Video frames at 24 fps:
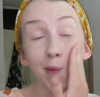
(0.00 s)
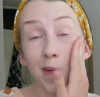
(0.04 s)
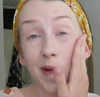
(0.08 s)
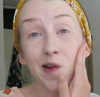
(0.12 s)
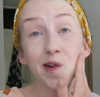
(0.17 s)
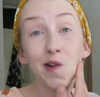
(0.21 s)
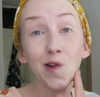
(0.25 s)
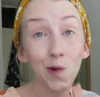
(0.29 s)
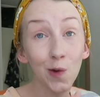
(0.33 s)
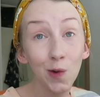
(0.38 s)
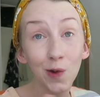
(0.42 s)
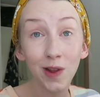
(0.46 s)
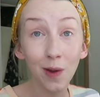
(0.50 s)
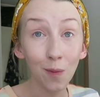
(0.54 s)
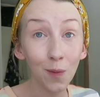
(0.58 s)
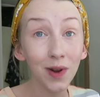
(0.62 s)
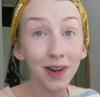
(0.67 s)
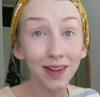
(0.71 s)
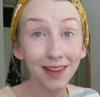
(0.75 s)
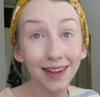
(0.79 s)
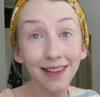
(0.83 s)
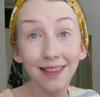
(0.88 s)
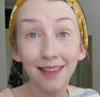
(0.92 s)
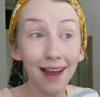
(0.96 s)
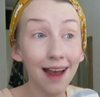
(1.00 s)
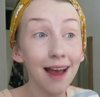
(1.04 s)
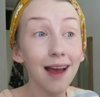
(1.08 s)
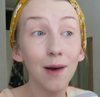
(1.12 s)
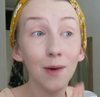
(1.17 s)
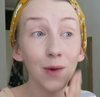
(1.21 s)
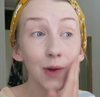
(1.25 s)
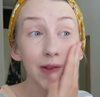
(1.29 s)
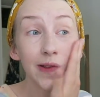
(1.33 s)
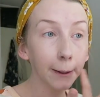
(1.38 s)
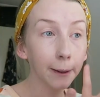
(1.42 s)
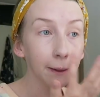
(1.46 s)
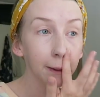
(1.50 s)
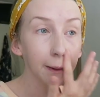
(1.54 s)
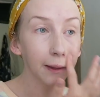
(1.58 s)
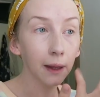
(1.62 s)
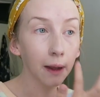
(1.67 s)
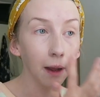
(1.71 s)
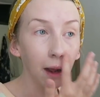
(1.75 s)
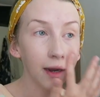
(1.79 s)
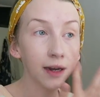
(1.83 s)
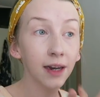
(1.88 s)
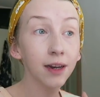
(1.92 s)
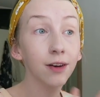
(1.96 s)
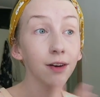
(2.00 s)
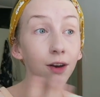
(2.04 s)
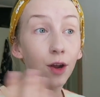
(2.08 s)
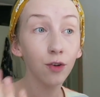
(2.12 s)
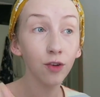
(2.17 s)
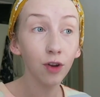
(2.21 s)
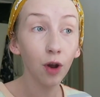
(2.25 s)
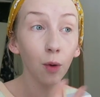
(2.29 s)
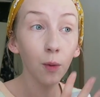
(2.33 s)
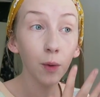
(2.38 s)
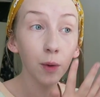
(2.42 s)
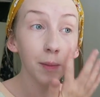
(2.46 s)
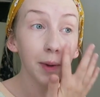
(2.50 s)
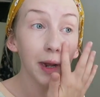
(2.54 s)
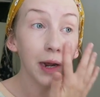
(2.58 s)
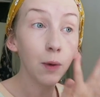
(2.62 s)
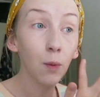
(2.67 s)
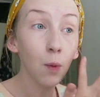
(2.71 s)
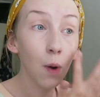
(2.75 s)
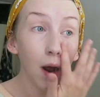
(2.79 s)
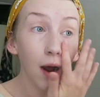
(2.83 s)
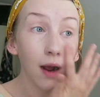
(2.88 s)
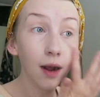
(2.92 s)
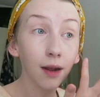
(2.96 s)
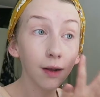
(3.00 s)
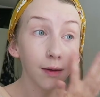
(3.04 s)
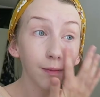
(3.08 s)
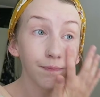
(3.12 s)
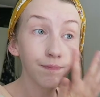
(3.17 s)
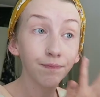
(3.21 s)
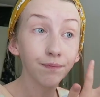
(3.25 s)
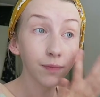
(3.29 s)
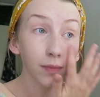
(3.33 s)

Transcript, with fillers: and makes sure someone's in the house because I didn't know Doug would be at work